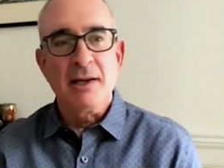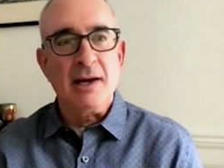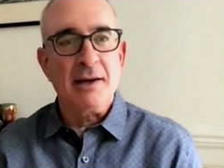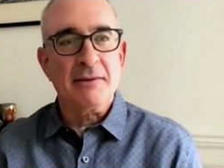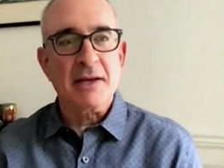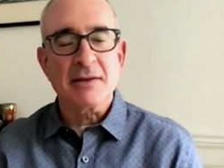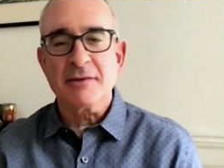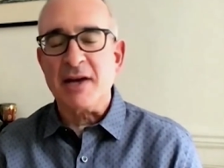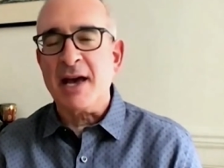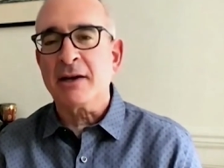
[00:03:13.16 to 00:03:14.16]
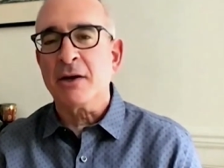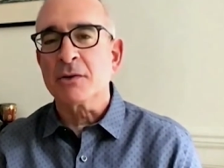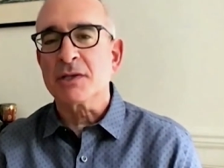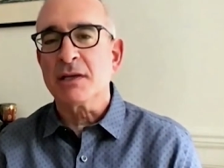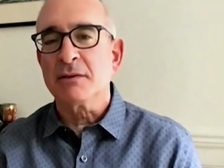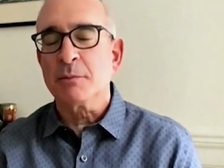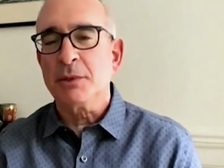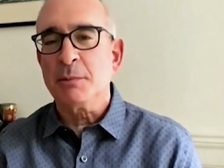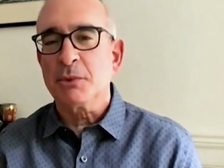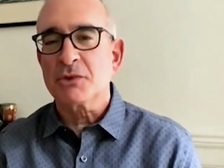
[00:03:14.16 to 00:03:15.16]
that kind of echoes into
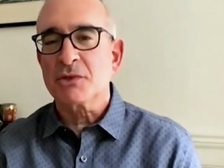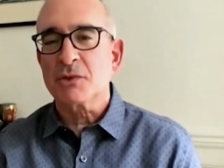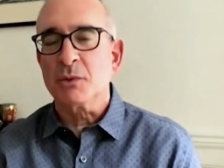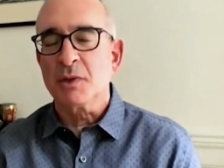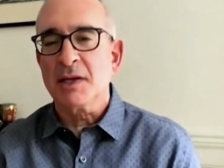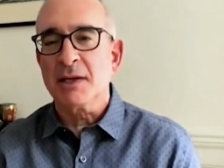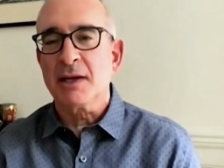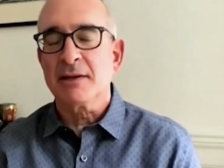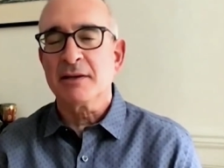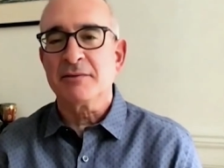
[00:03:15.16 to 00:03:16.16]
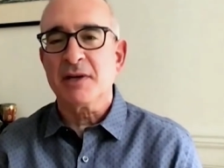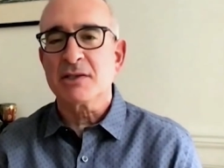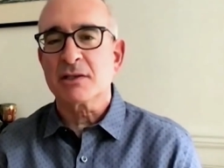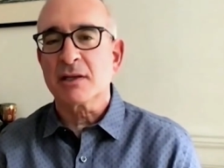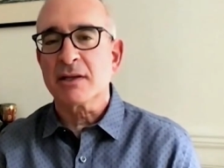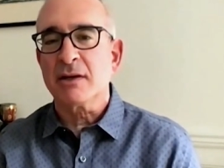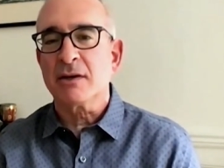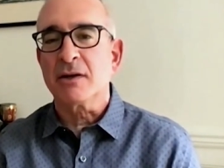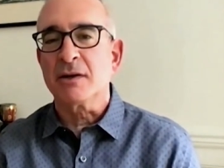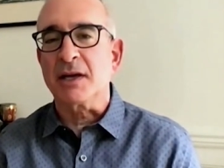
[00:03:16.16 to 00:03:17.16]
people's schooling and then eventually
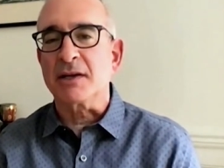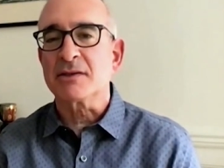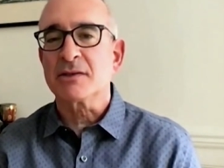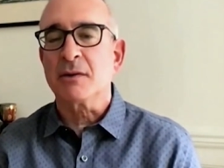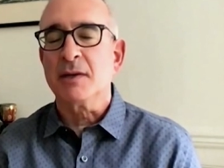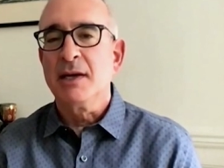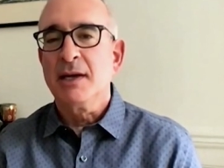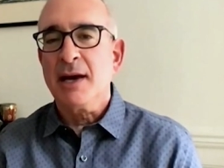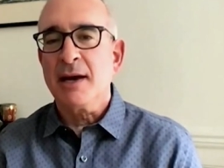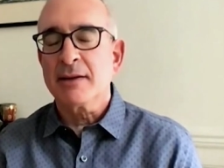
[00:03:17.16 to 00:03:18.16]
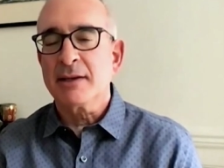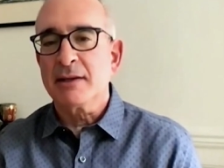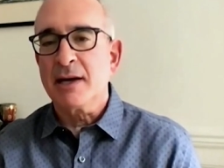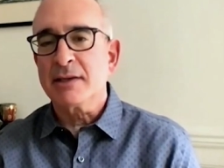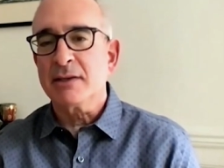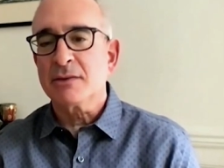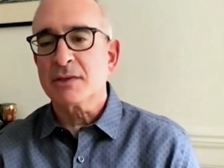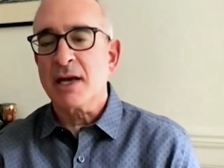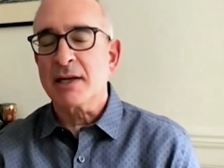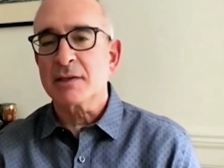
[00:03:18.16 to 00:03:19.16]
their earnings. So Alan and I
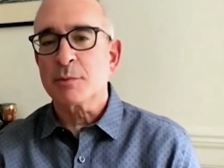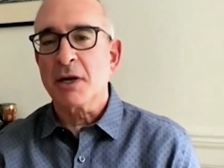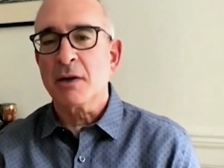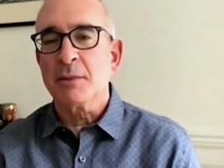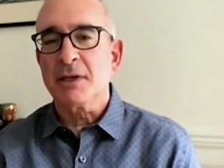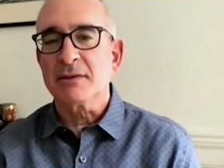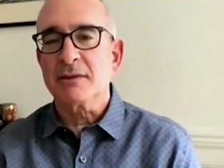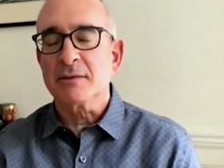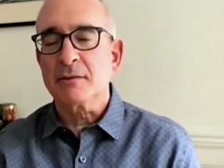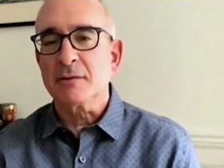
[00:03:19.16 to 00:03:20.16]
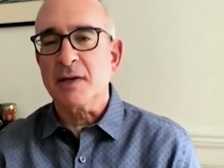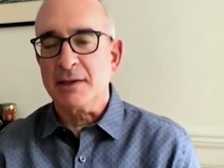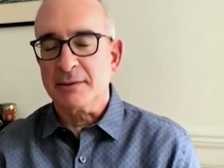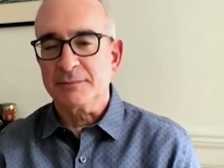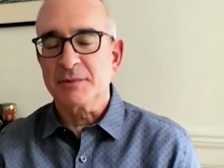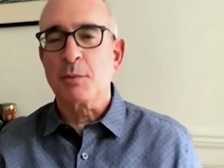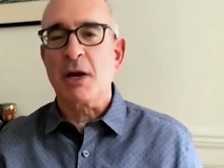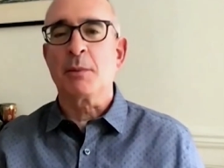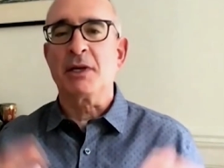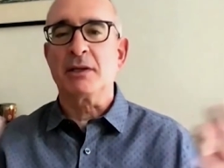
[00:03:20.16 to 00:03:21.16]
used that experiment to
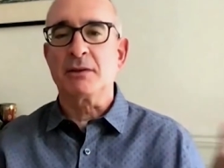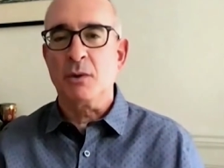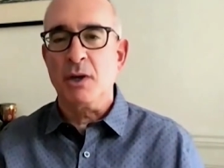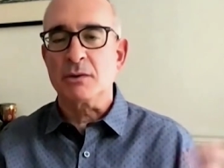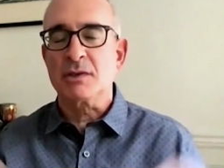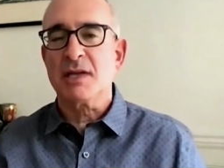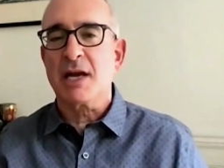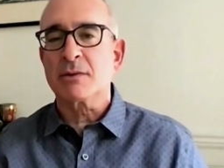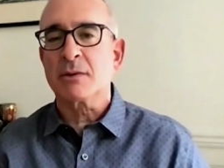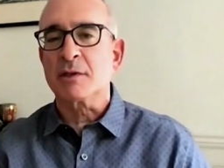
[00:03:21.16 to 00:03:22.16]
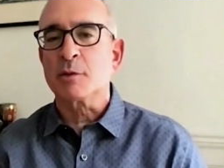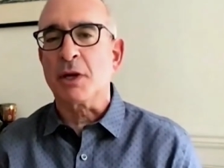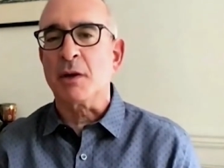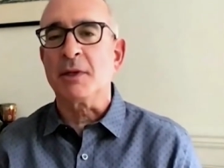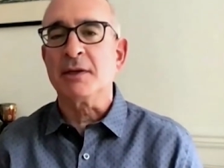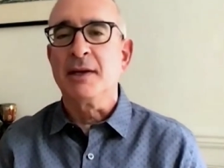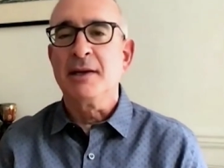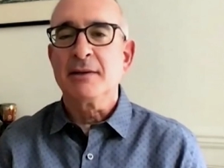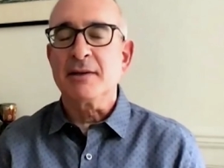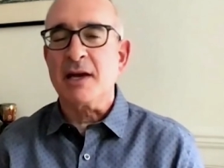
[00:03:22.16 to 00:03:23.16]
experiment in quotes, natural experiment,
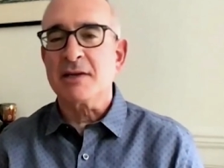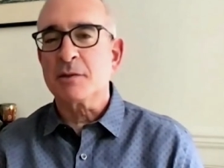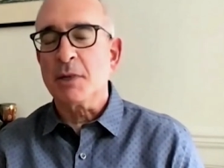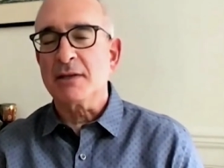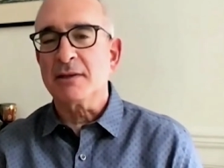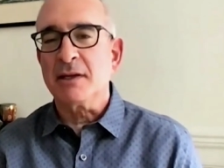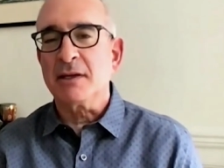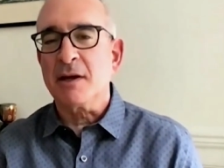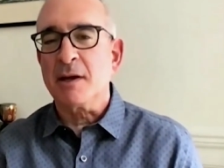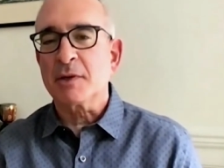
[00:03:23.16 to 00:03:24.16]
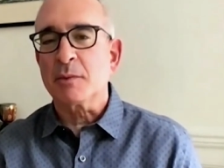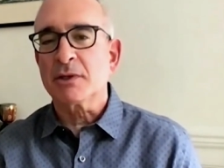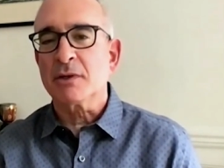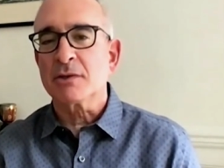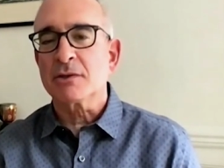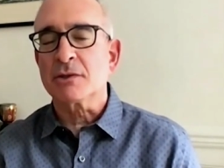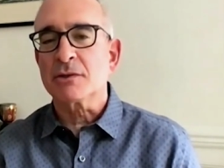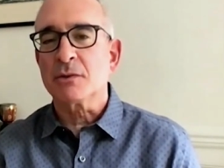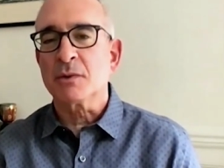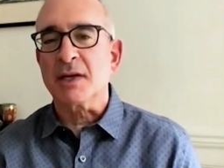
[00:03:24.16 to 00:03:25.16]
to estimate the economic returns to
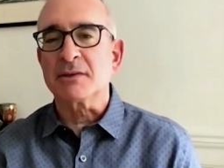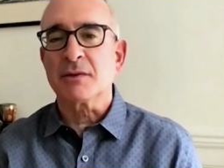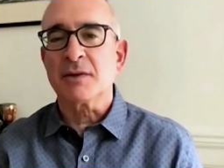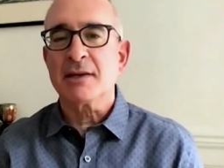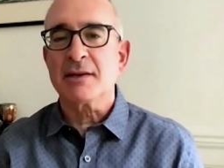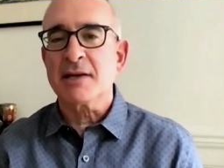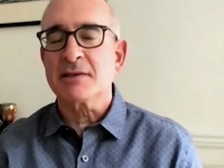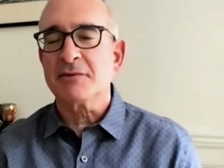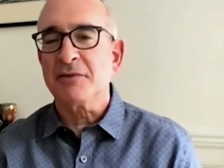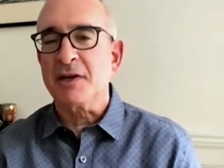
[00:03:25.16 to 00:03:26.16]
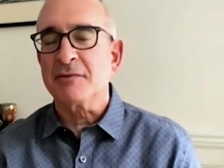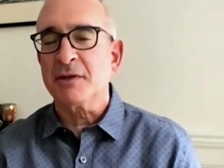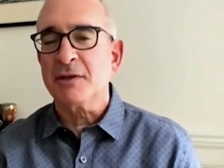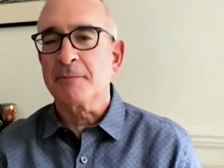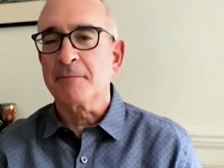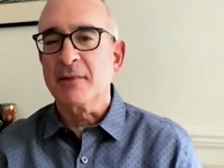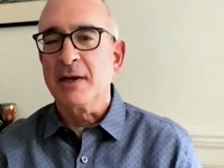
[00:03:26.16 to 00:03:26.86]
schooling. So that's a favorite.